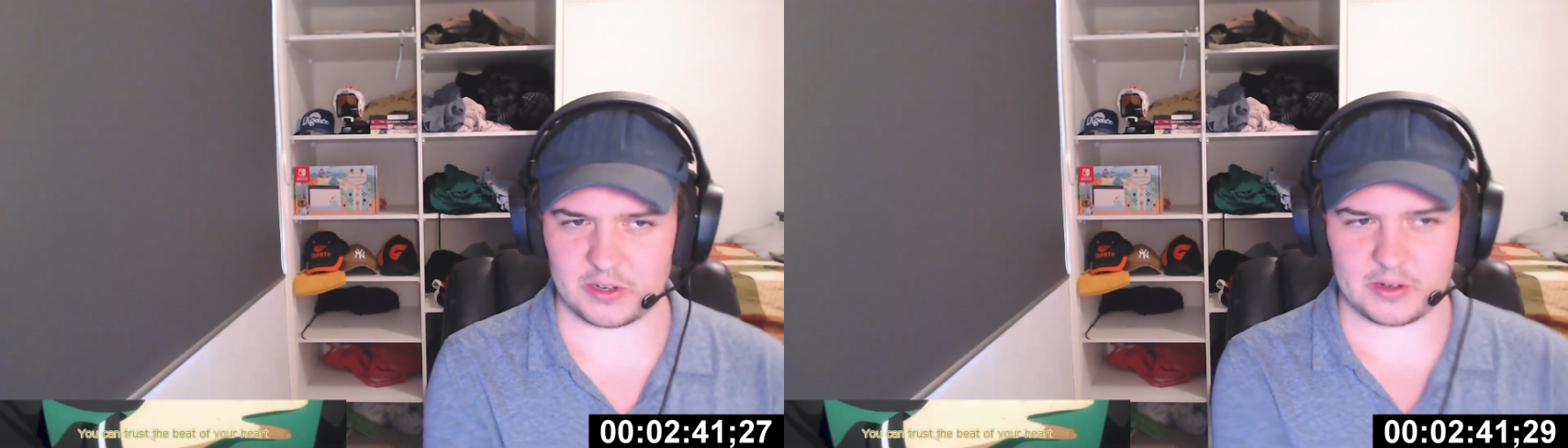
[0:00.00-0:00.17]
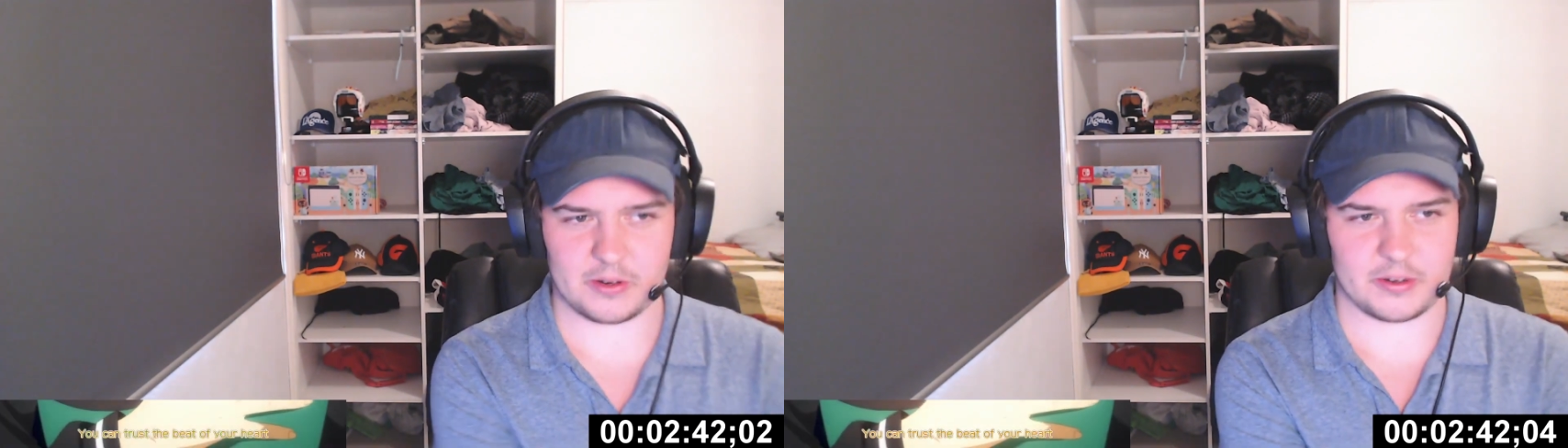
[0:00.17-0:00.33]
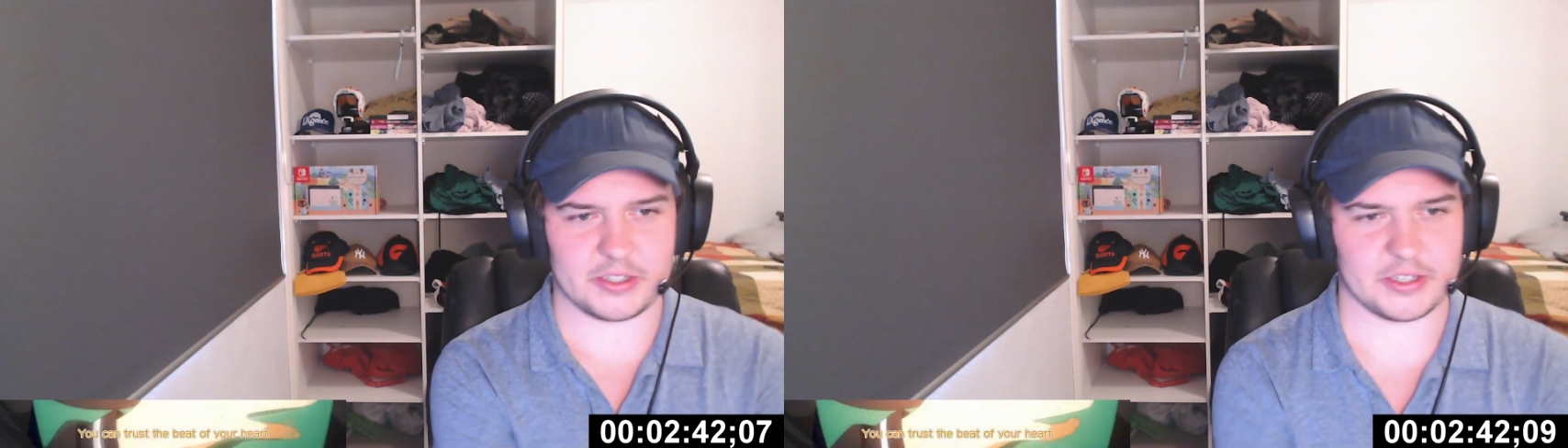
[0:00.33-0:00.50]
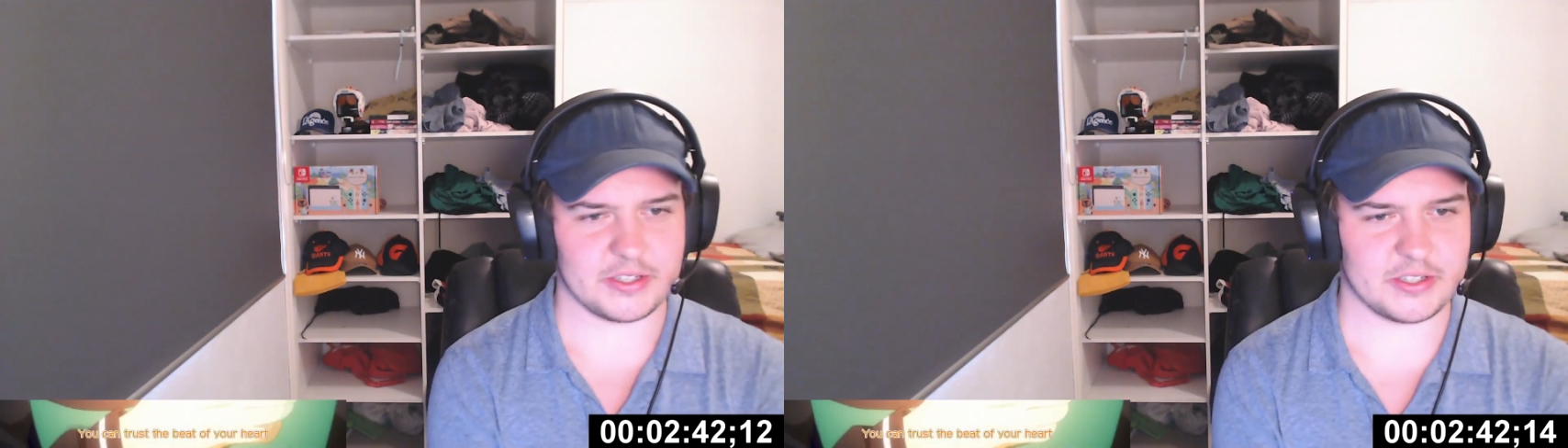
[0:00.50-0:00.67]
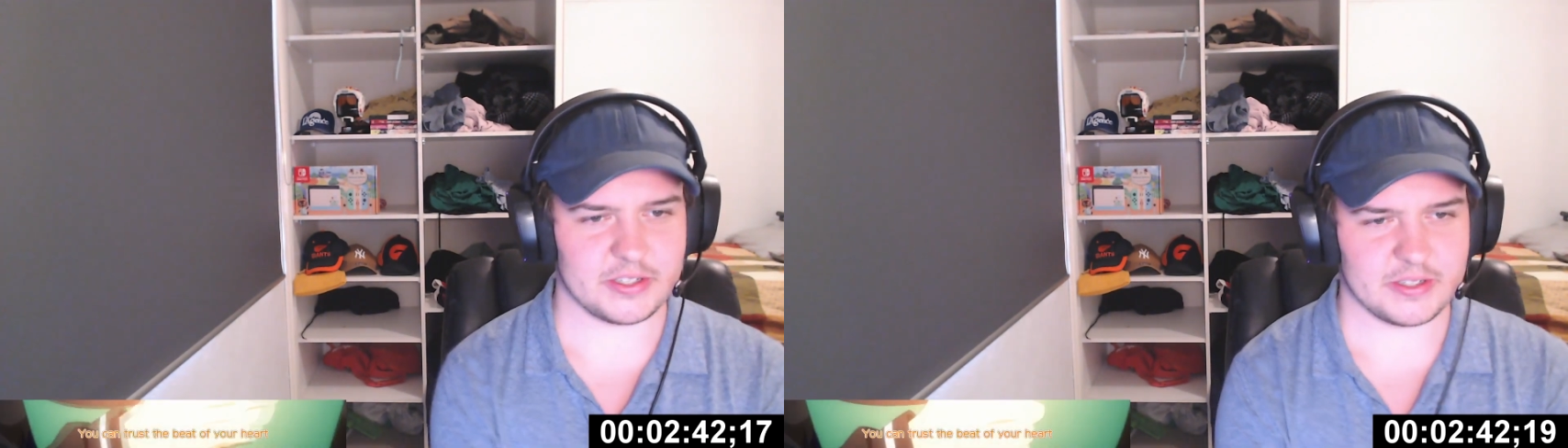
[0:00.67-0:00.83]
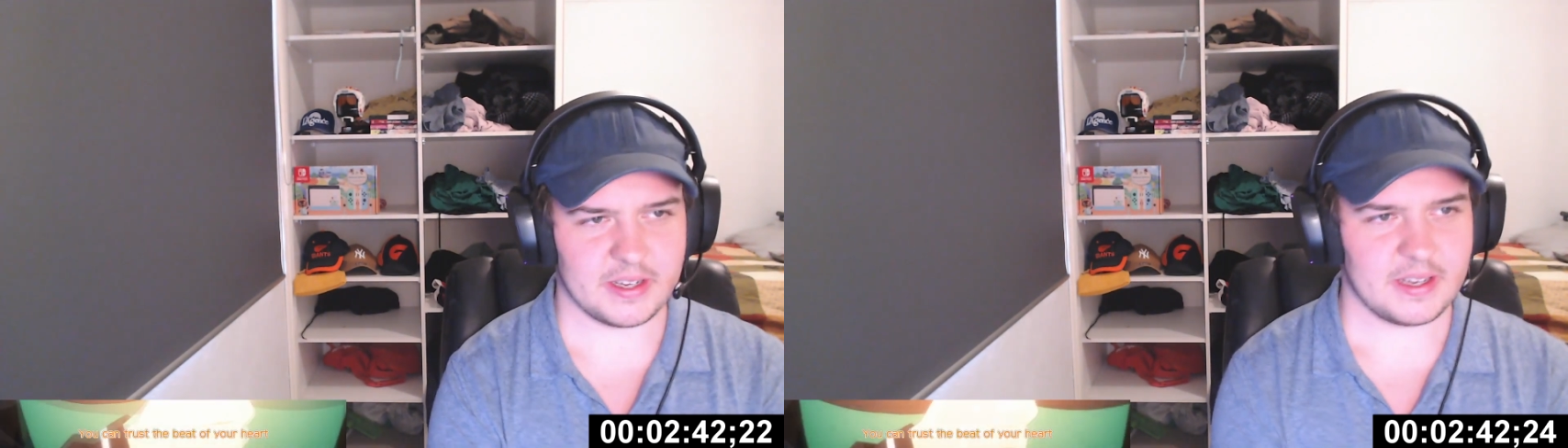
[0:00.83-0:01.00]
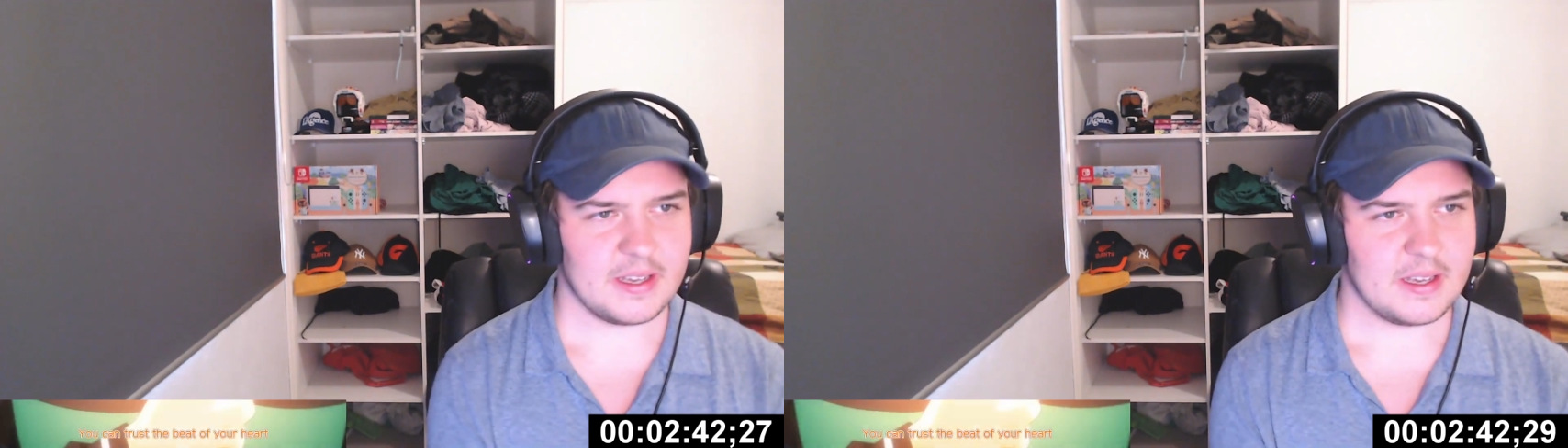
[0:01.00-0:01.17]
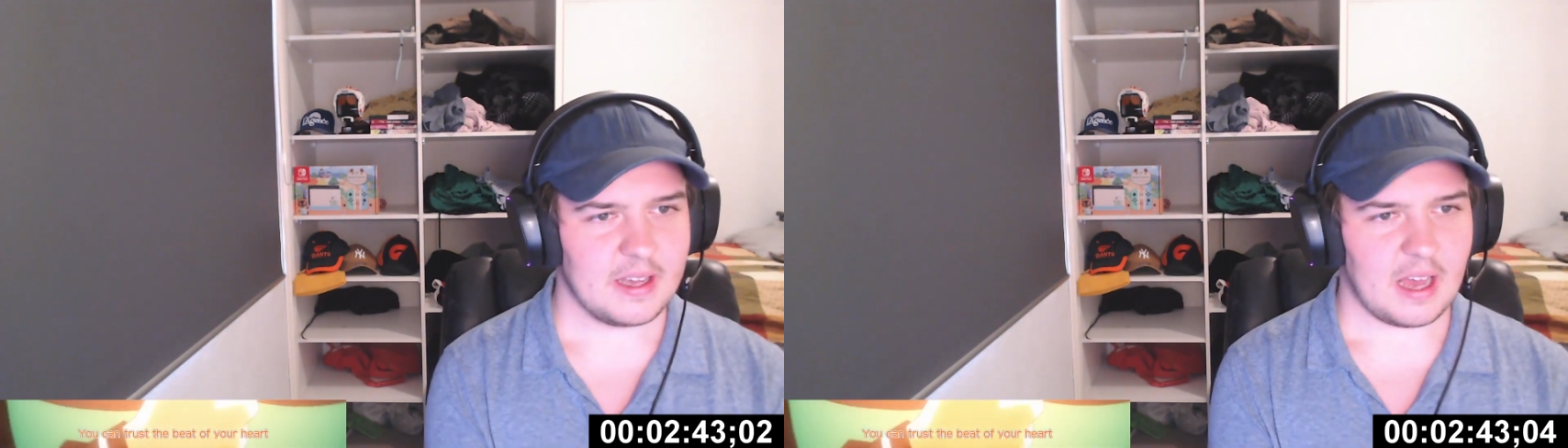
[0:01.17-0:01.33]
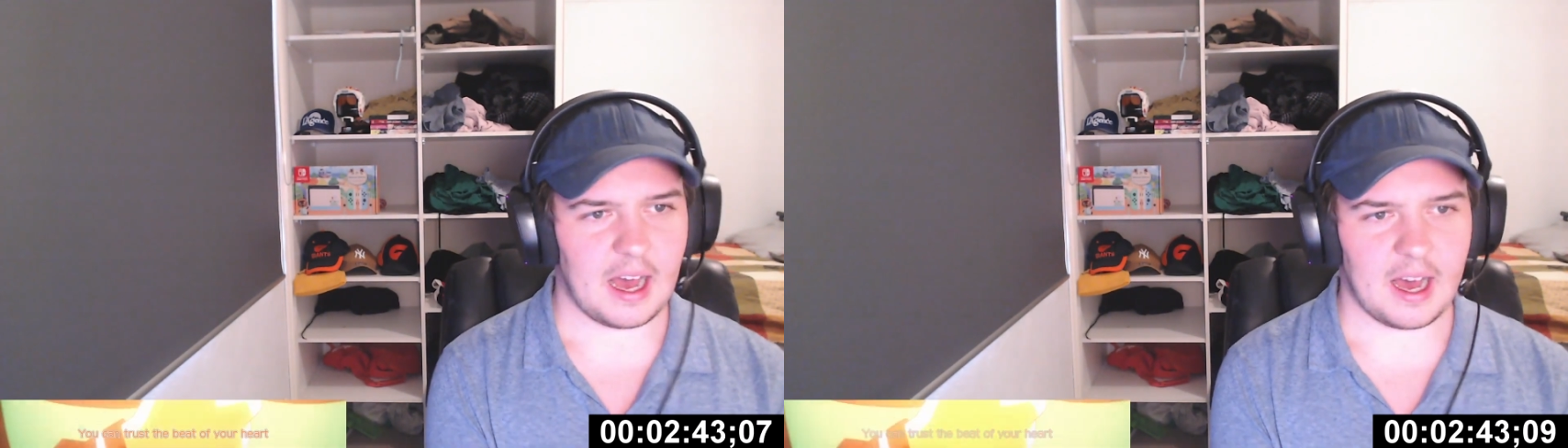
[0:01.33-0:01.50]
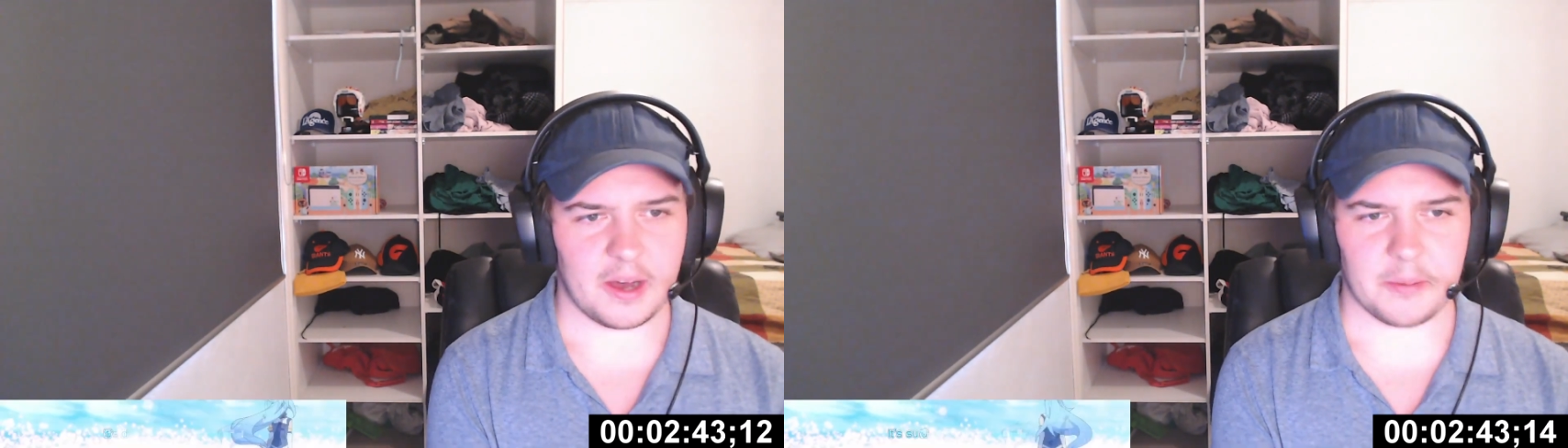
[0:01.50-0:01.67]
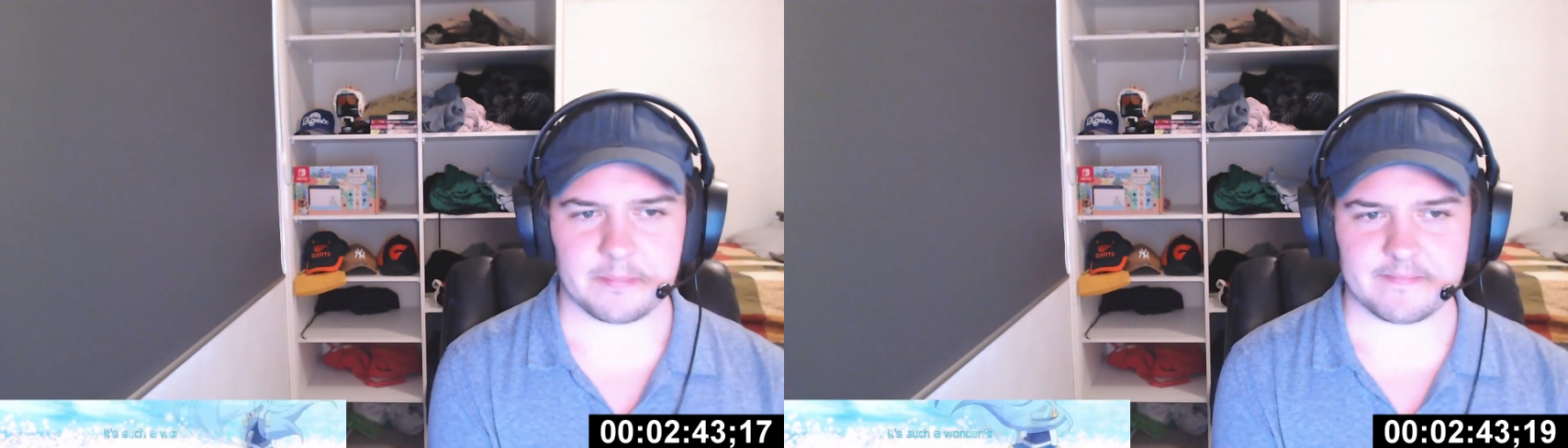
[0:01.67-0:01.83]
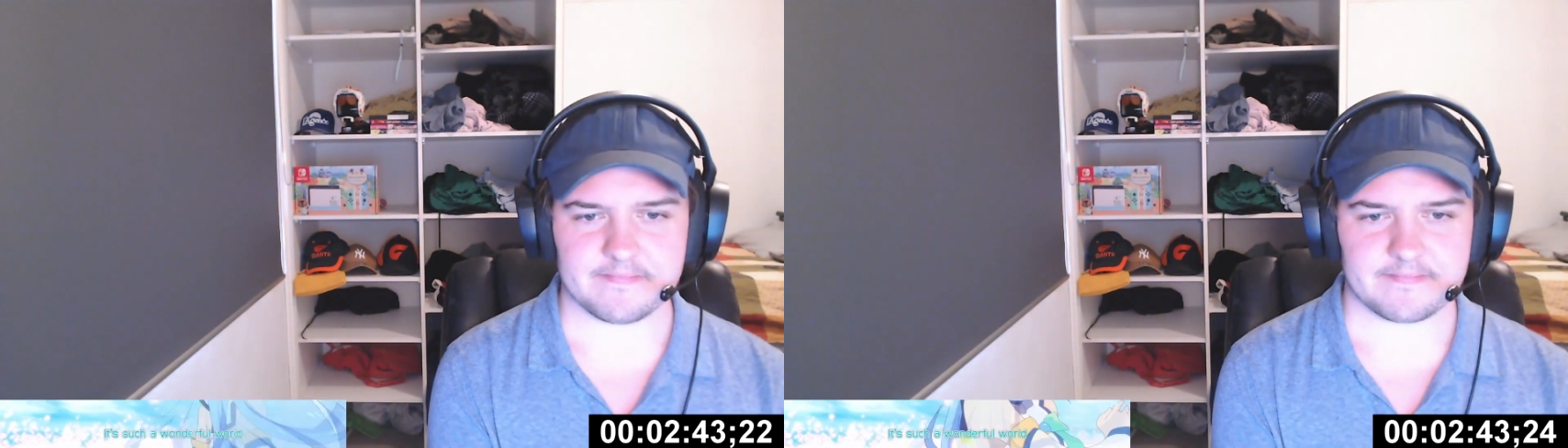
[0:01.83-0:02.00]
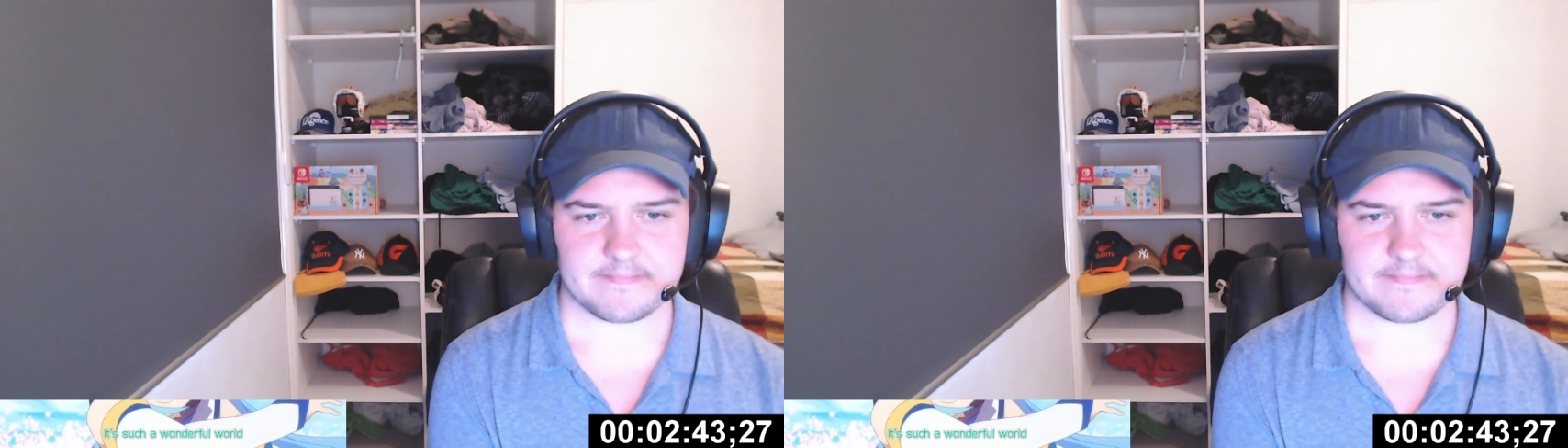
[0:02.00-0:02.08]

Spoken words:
gorgeous. It'll